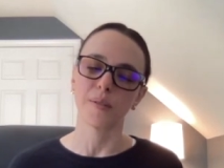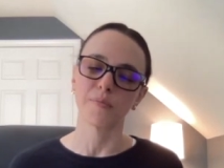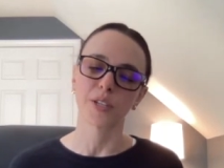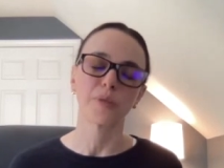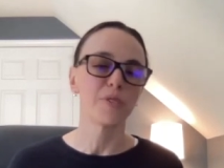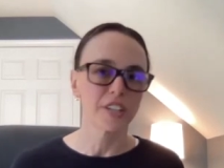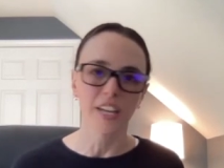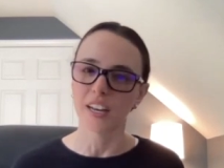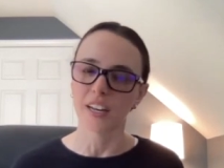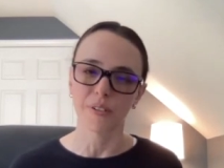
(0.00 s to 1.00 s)

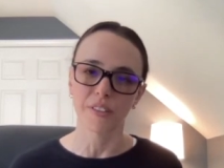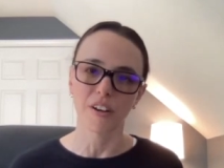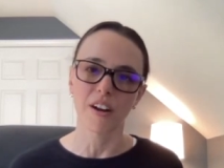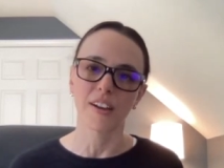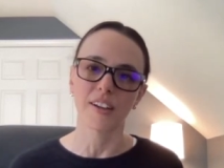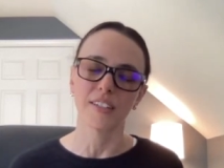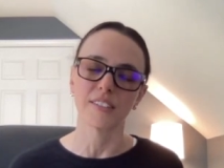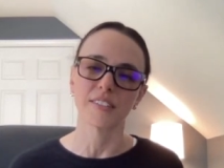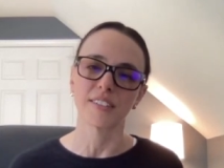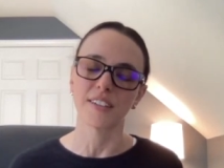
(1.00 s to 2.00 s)
communicating with your
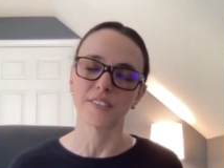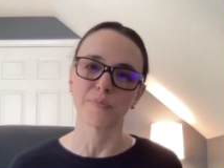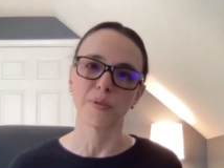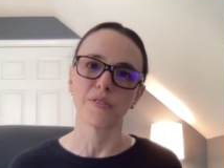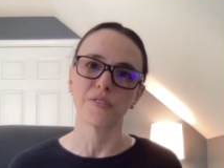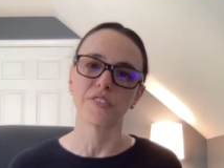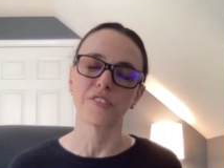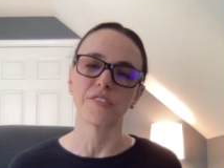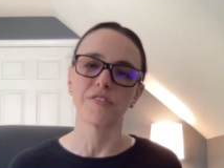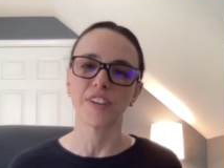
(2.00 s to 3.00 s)
audience, as opposed
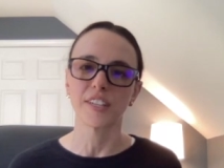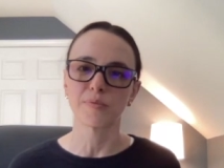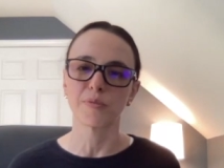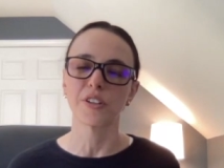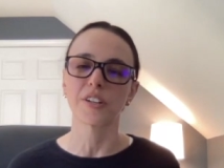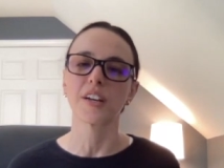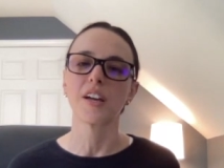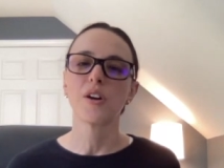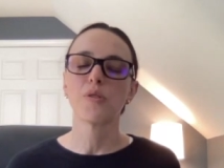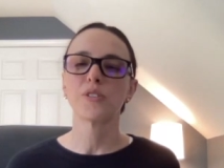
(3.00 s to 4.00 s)
to Facebook,
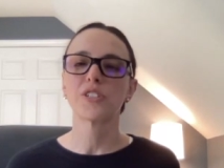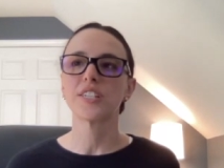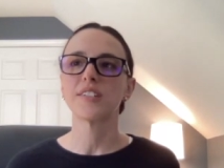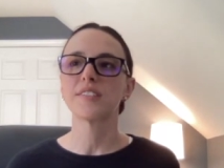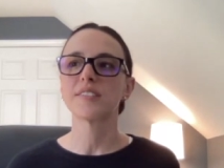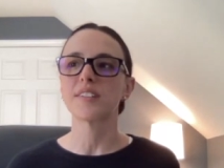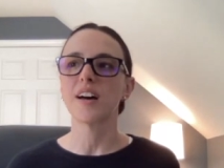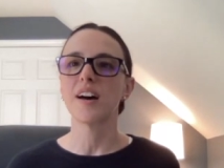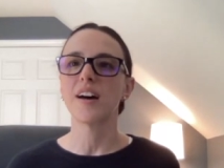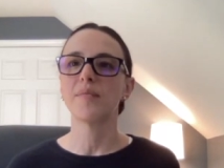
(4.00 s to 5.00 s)
which is
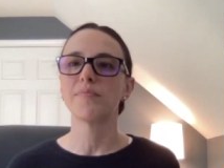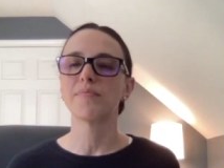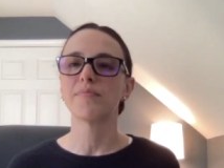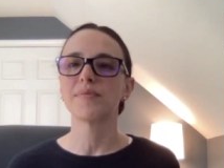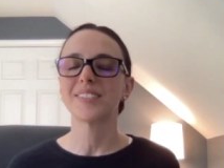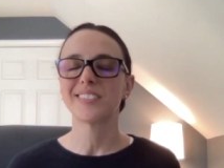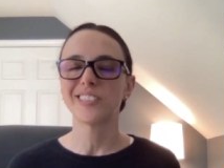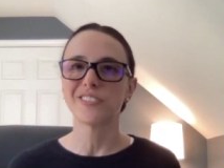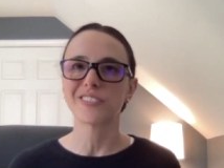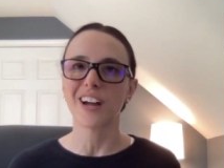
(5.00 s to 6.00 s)

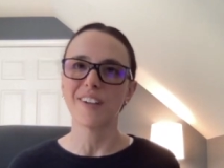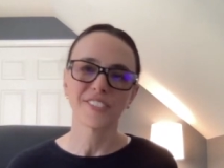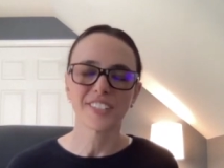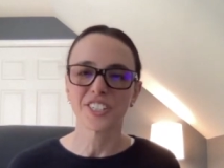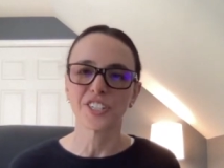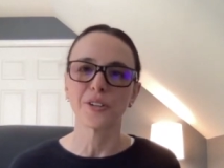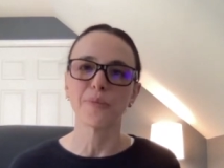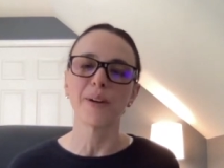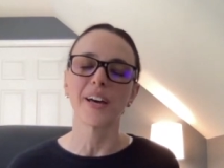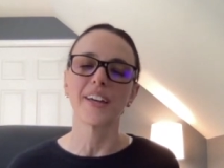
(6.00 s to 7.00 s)
still
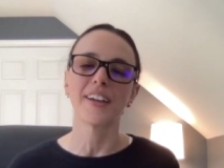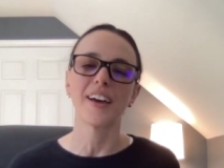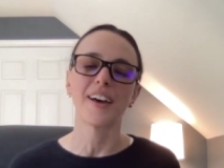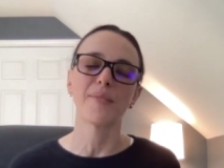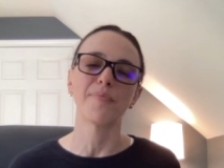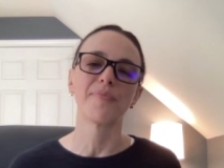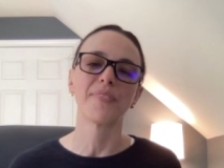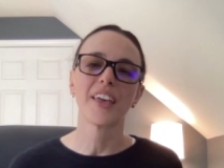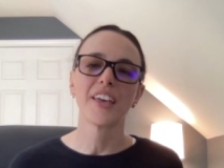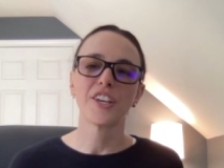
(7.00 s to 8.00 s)
conversational, but
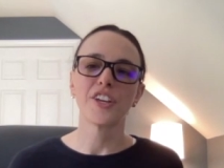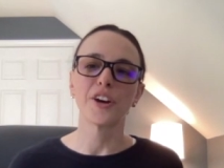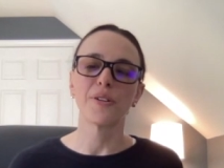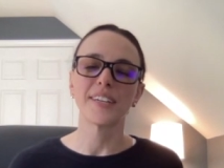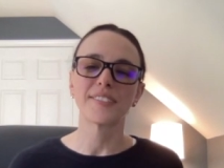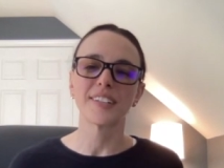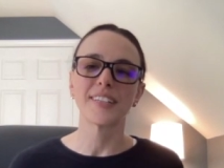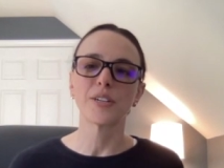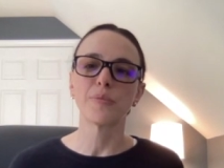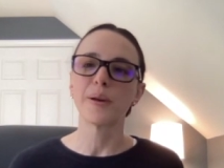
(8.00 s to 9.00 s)
it's a
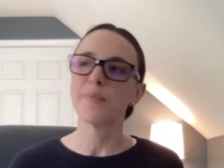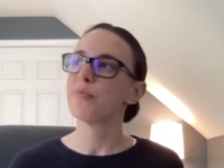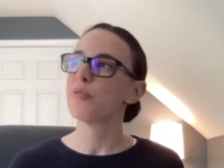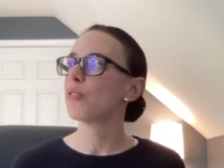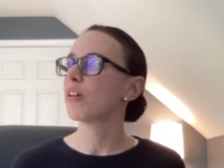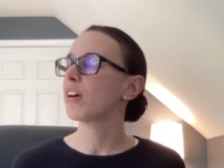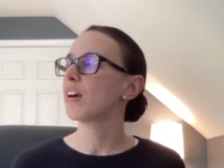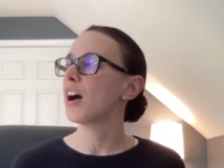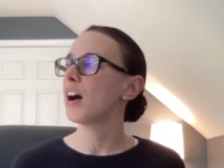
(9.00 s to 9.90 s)
little bit more